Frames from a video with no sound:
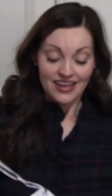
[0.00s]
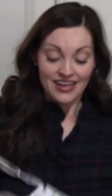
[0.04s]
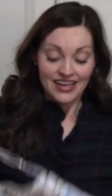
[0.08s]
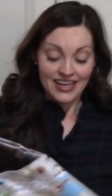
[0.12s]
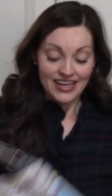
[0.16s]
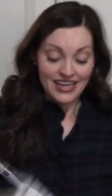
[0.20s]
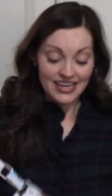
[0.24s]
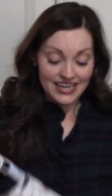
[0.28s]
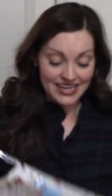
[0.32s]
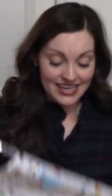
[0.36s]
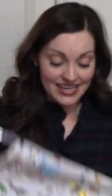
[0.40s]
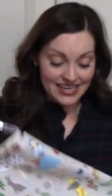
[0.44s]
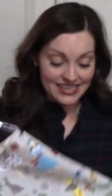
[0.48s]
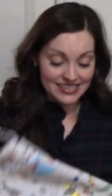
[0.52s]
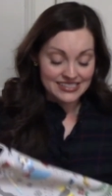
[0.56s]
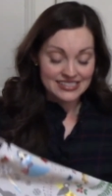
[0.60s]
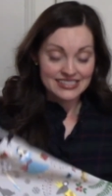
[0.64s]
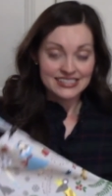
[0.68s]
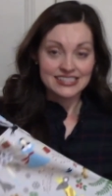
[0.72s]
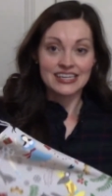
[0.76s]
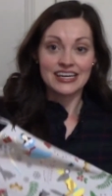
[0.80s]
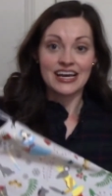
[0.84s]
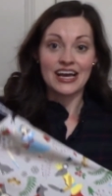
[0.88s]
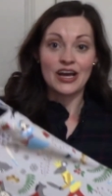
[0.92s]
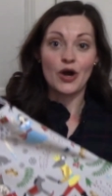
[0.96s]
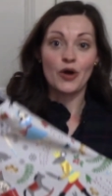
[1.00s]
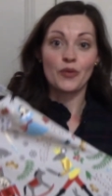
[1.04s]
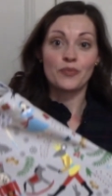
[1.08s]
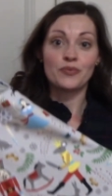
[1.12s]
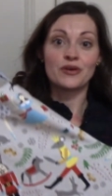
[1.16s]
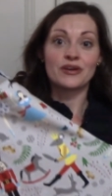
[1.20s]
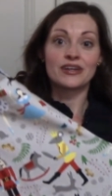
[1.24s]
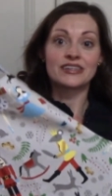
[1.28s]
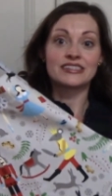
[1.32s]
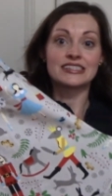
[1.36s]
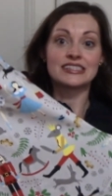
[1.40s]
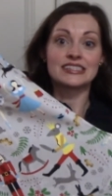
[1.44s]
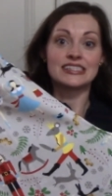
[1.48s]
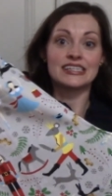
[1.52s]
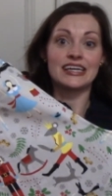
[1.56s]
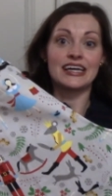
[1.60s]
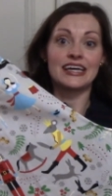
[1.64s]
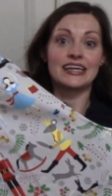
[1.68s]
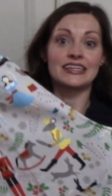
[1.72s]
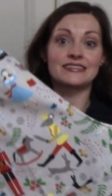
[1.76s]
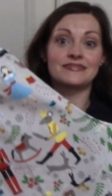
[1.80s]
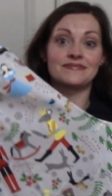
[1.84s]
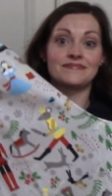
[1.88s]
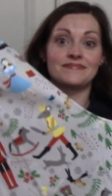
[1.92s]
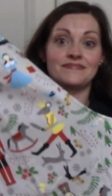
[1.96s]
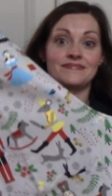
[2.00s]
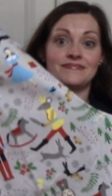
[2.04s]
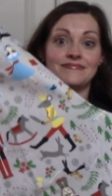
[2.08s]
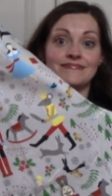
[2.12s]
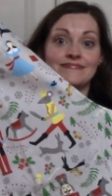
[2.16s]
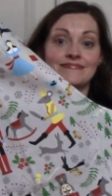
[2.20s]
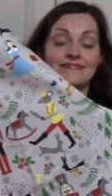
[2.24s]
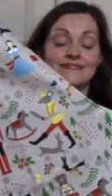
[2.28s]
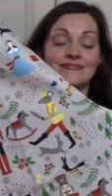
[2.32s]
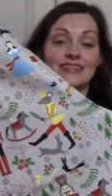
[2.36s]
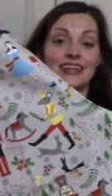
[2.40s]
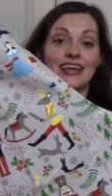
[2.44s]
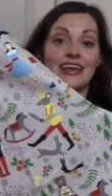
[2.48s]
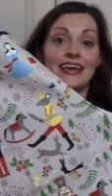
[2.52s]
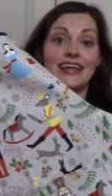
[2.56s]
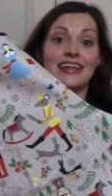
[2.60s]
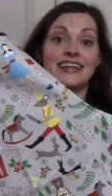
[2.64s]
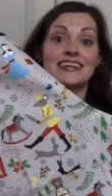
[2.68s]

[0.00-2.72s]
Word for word: It is, I hope you can see it, it